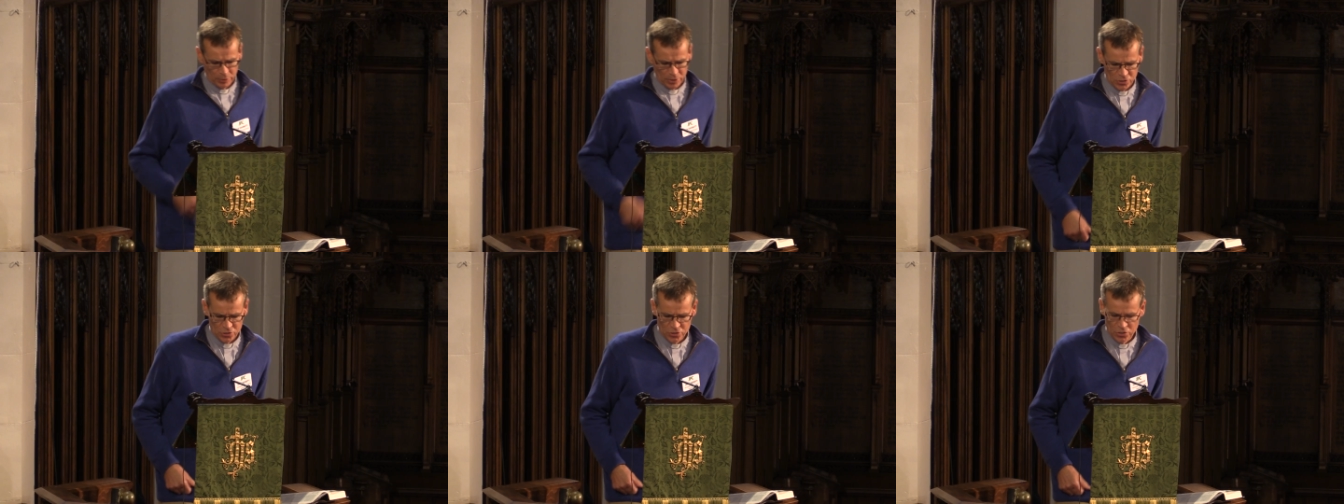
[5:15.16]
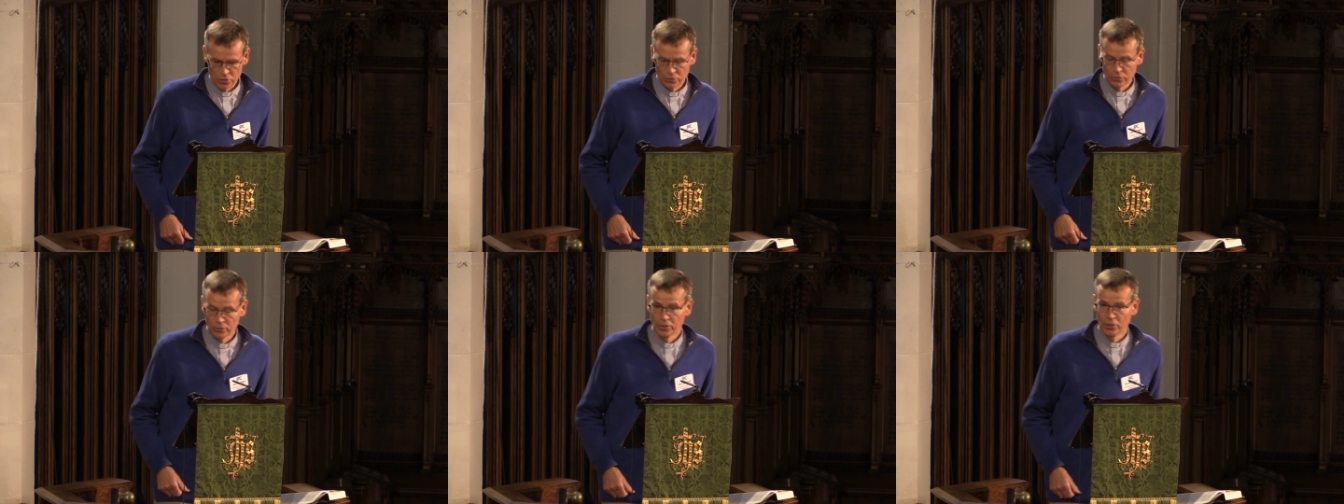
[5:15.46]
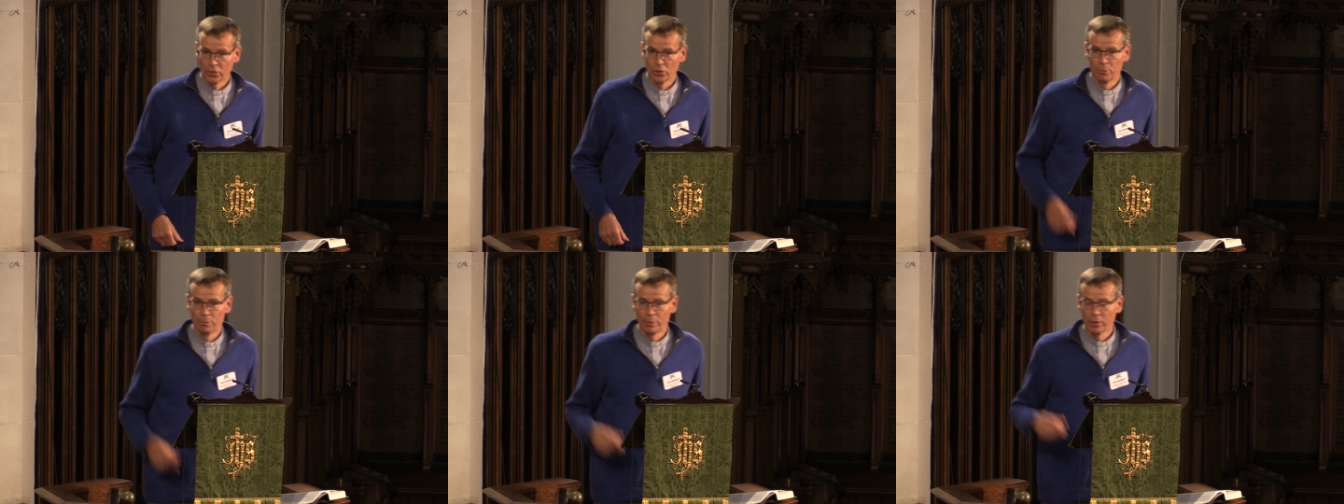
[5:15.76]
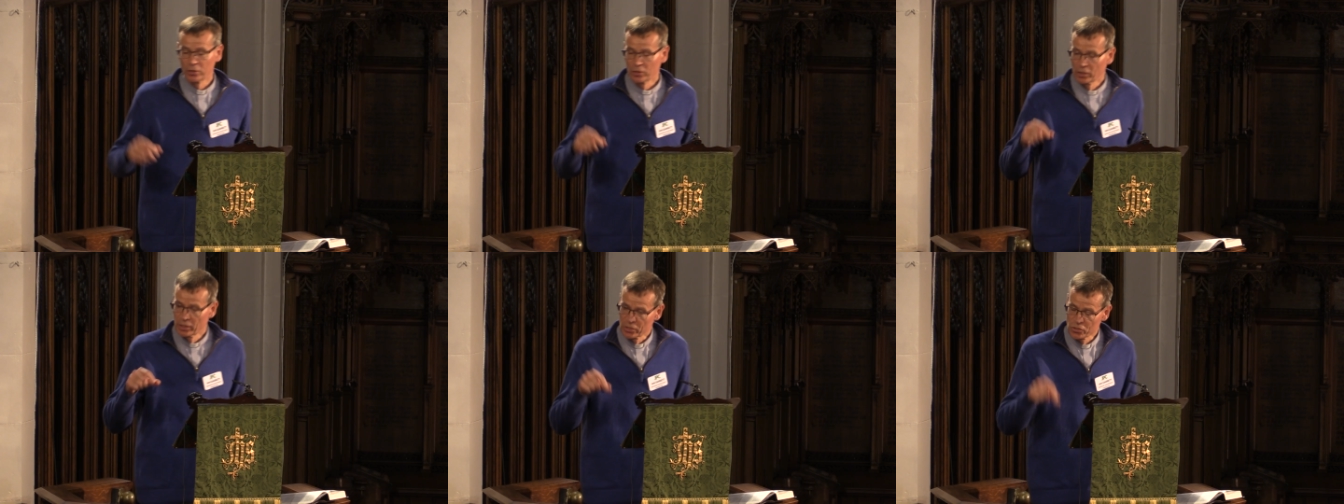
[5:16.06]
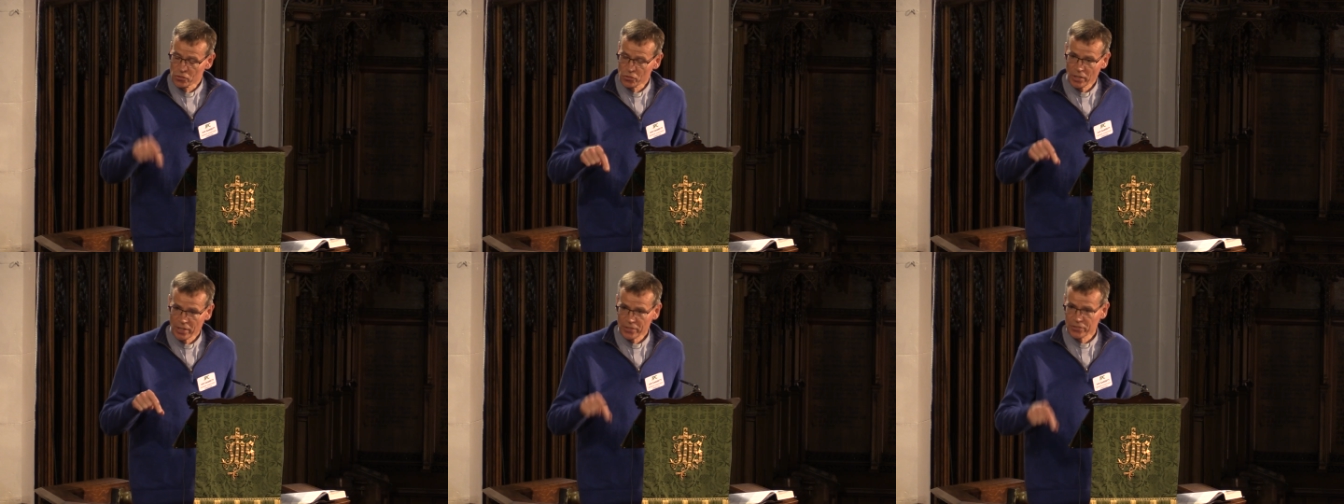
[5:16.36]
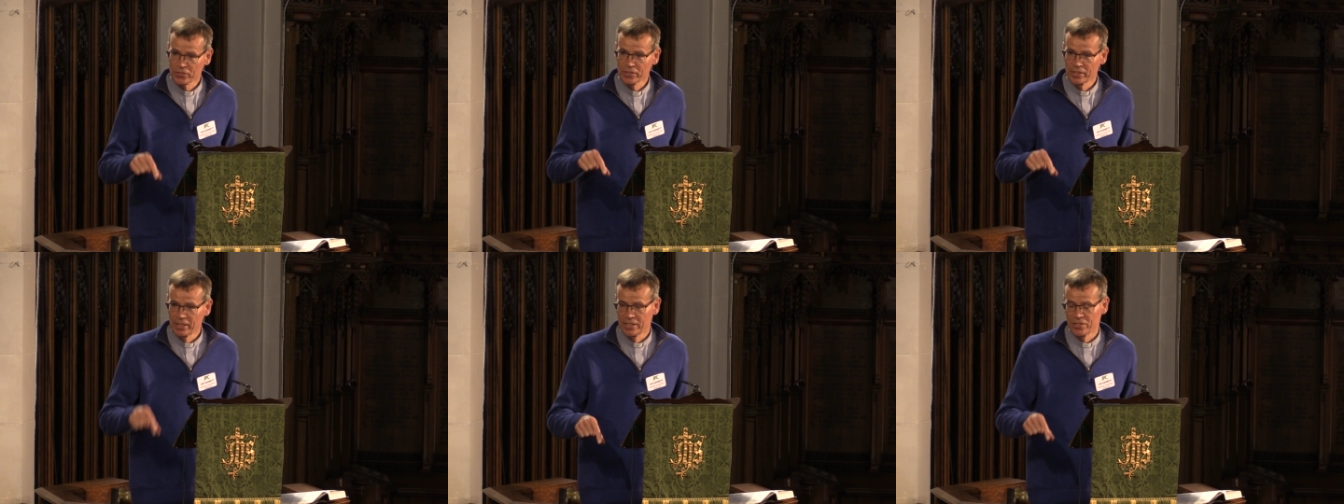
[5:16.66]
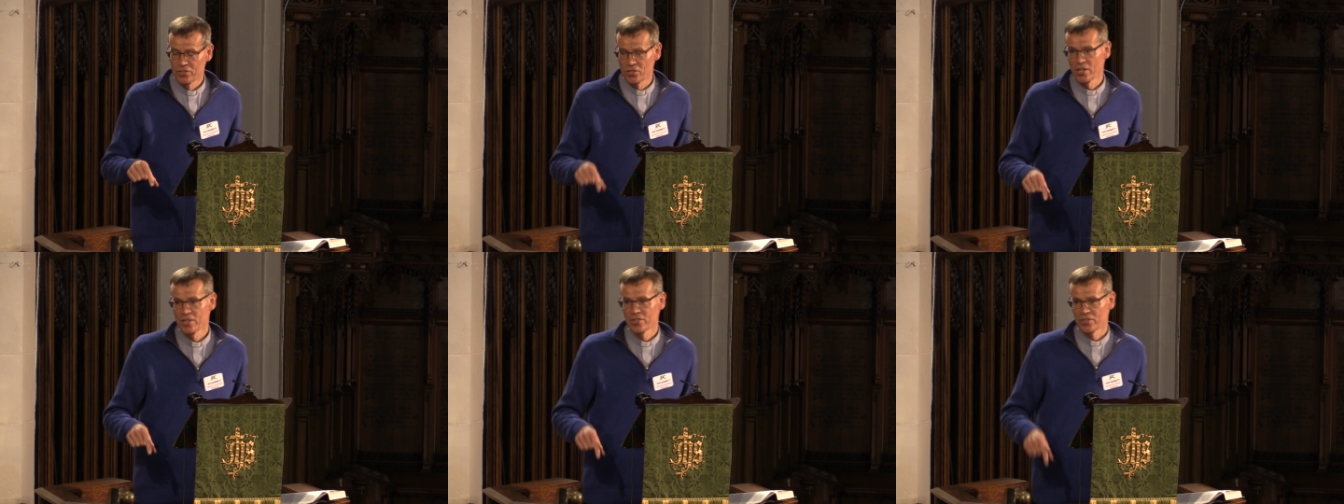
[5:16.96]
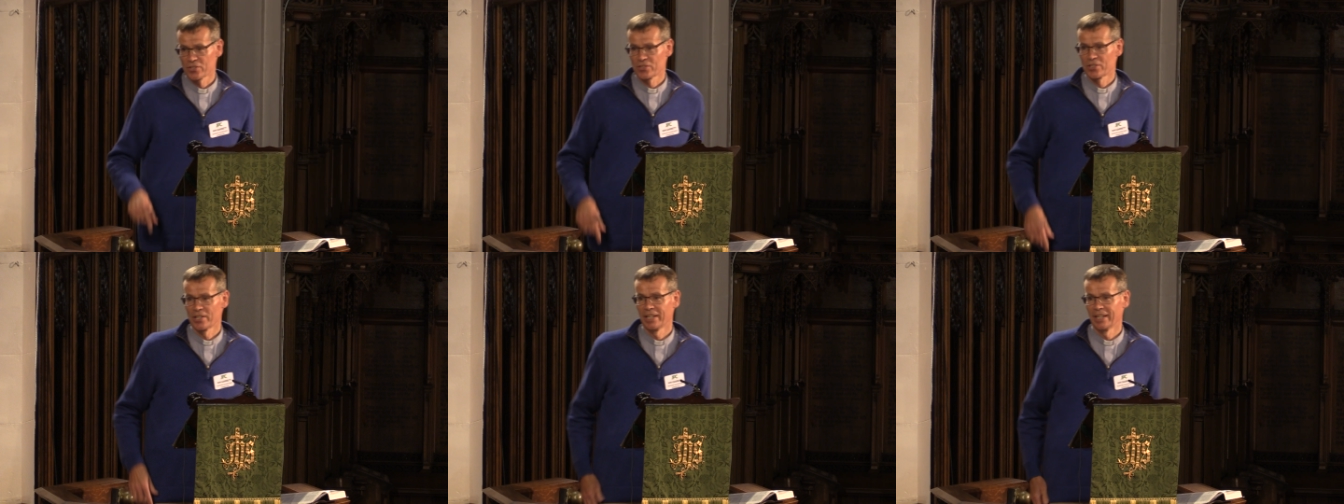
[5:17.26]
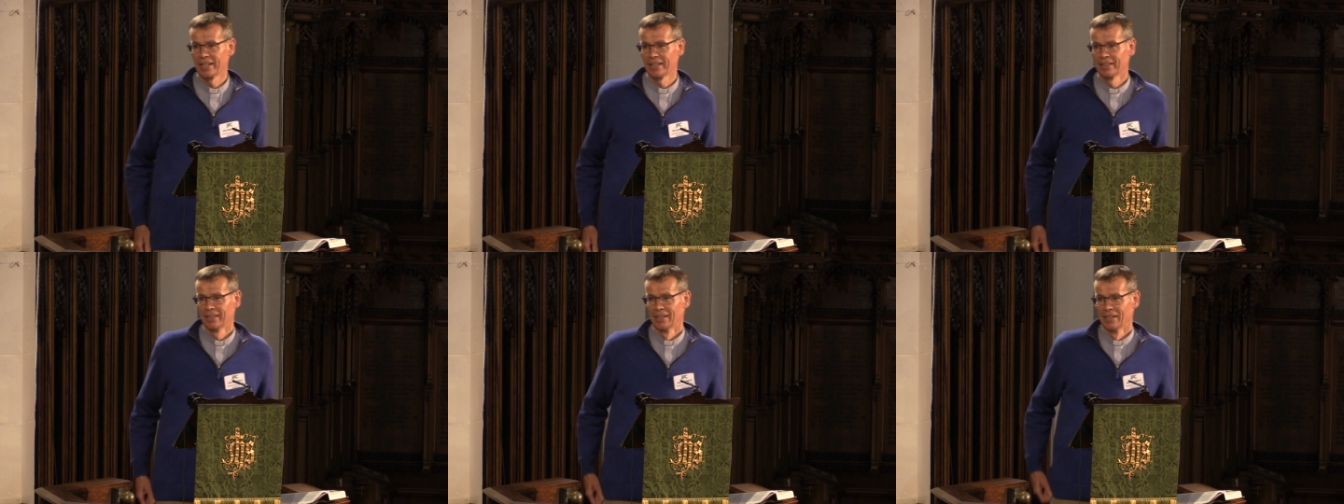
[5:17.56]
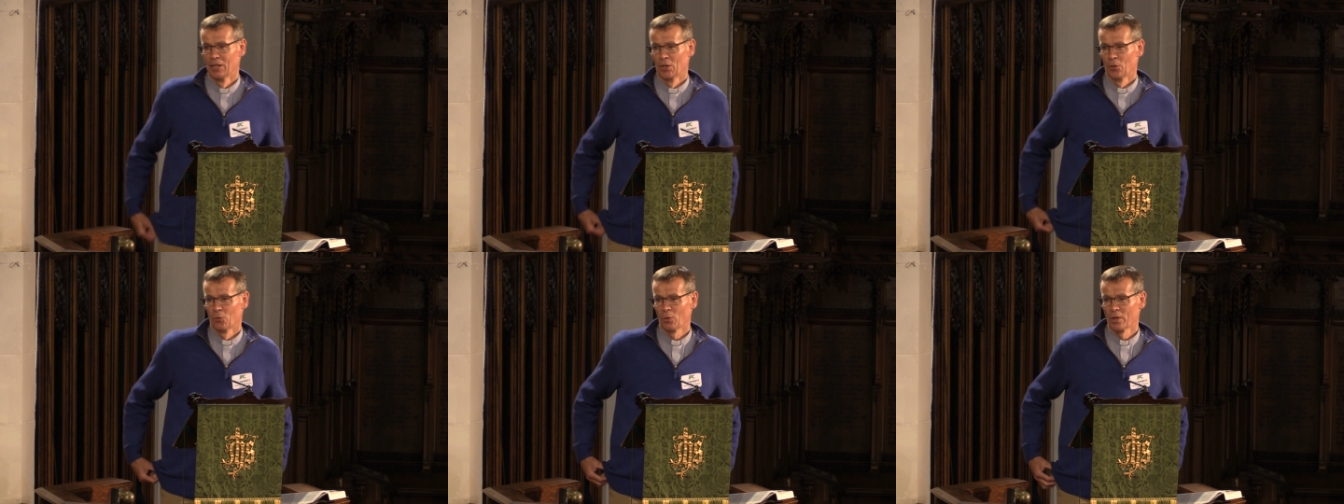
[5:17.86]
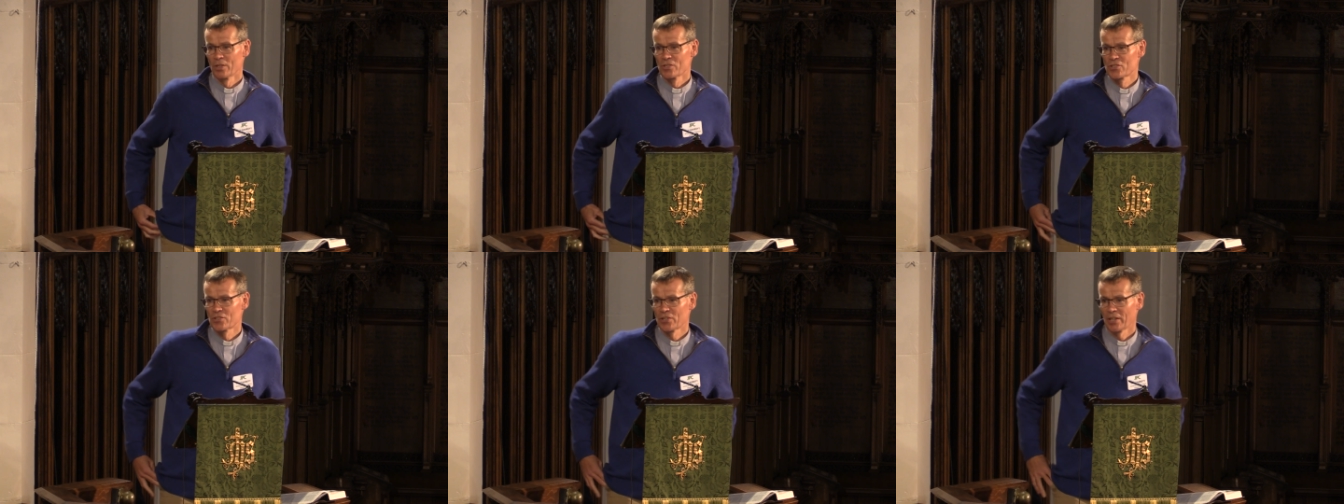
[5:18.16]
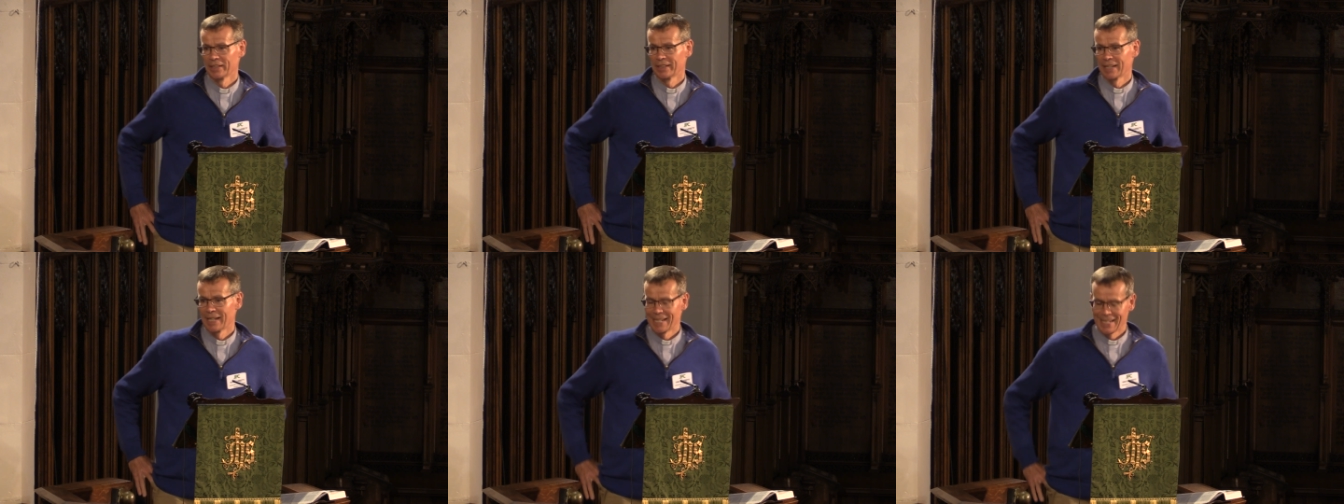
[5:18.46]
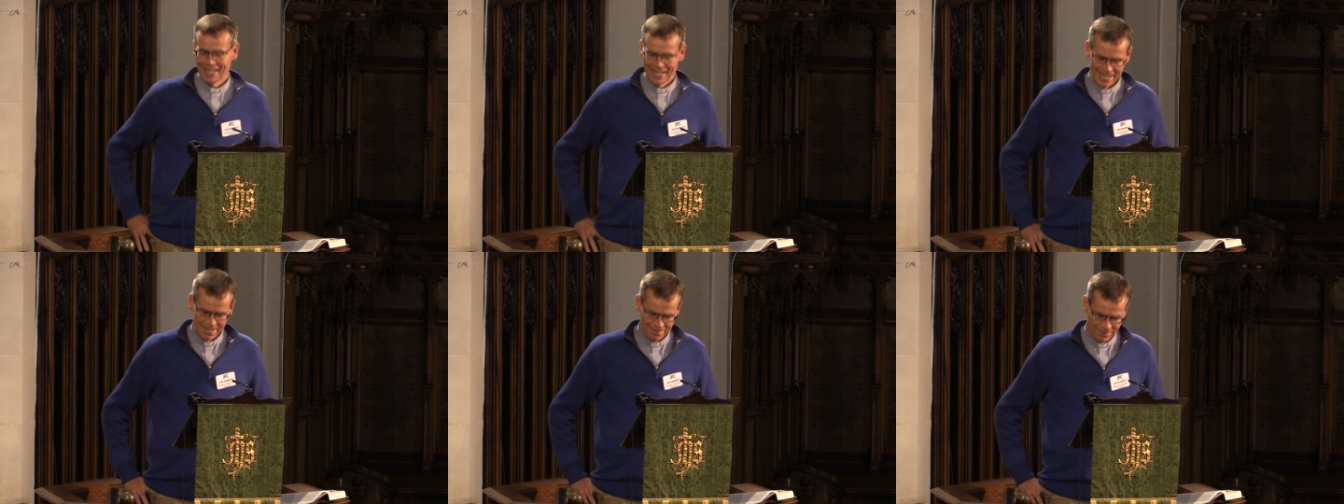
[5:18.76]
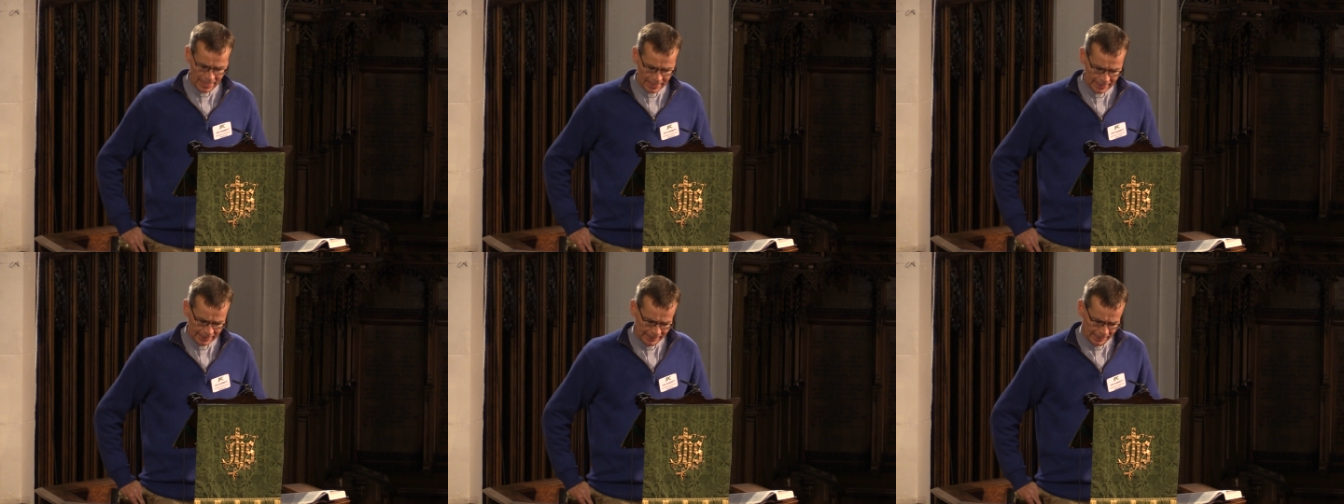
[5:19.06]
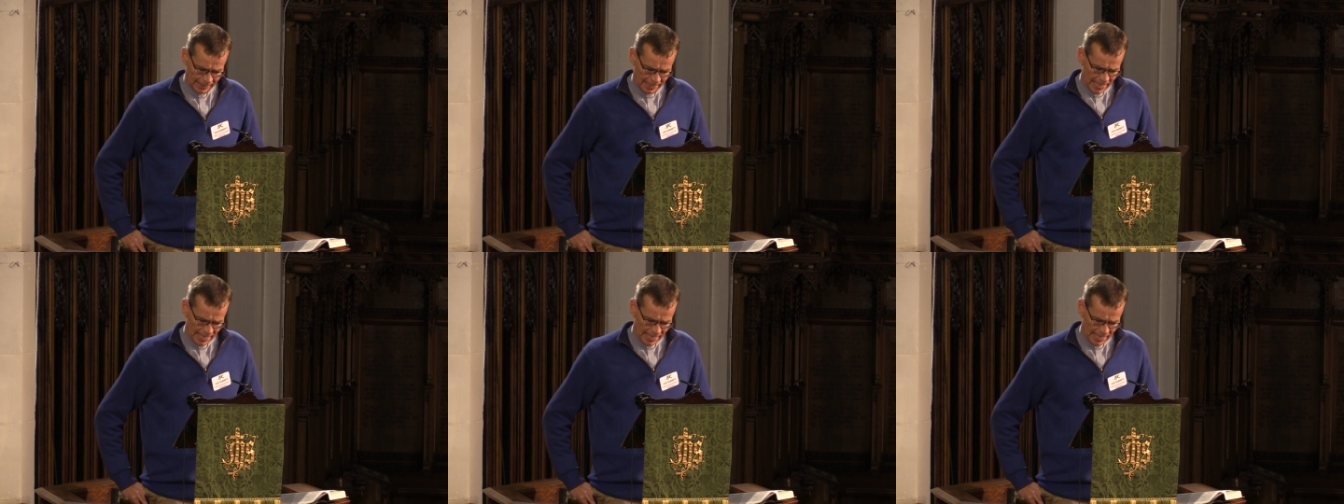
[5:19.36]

a student who put her trust in Jesus here one Sunday evening,